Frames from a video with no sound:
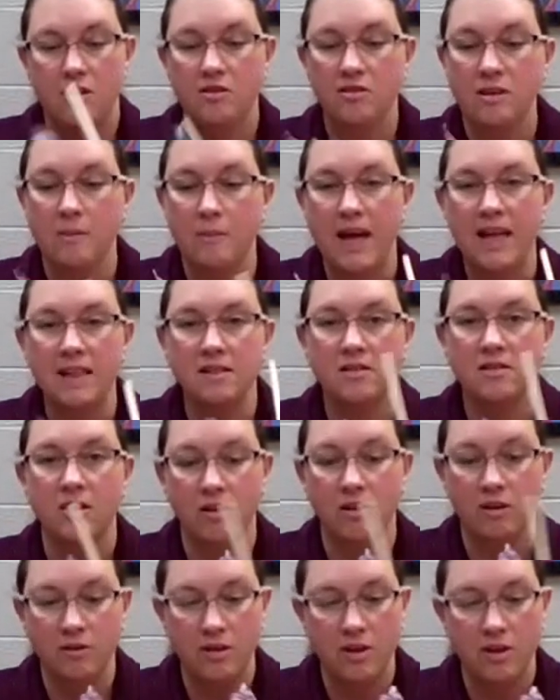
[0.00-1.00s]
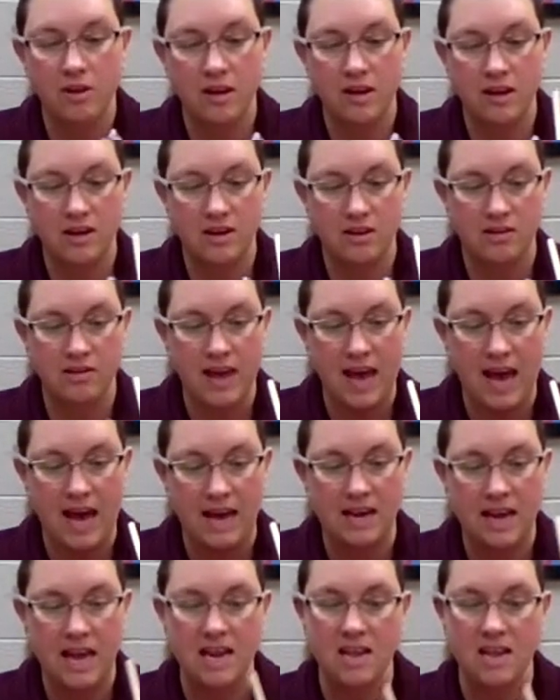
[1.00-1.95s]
use a pencil. You can do that.